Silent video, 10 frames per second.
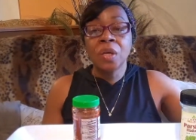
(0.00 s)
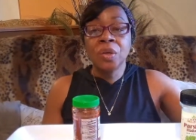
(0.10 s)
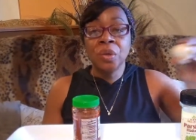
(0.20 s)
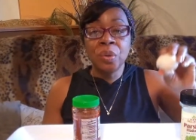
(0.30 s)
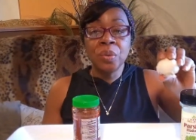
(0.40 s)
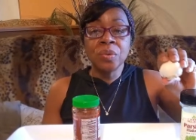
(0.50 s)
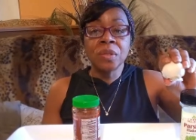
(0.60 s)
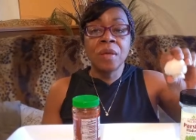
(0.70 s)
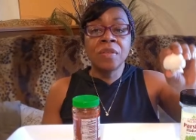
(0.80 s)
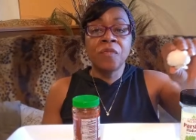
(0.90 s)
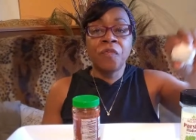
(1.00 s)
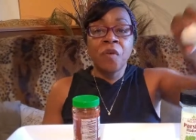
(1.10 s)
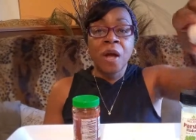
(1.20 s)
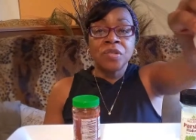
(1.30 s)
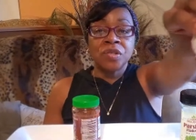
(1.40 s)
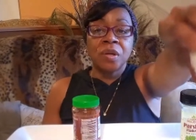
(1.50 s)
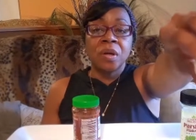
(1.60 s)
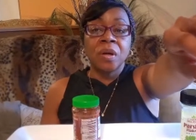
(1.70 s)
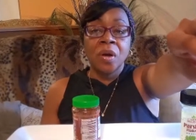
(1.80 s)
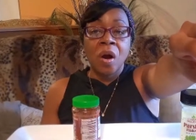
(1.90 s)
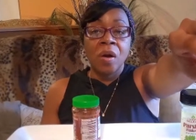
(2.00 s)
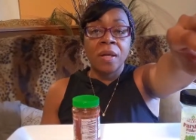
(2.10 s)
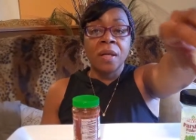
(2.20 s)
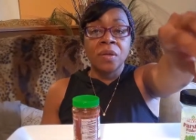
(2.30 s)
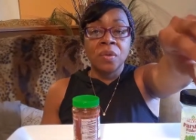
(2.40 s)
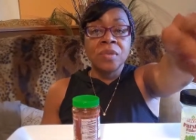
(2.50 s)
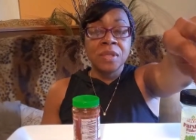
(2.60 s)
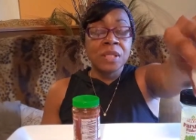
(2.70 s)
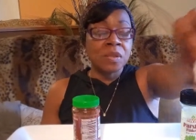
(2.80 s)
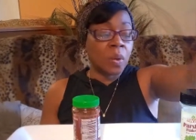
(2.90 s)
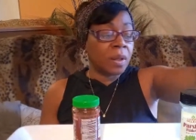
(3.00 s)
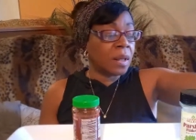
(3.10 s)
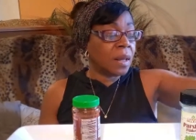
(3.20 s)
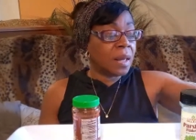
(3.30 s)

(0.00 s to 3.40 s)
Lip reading: use the fresh garlic. Use this one.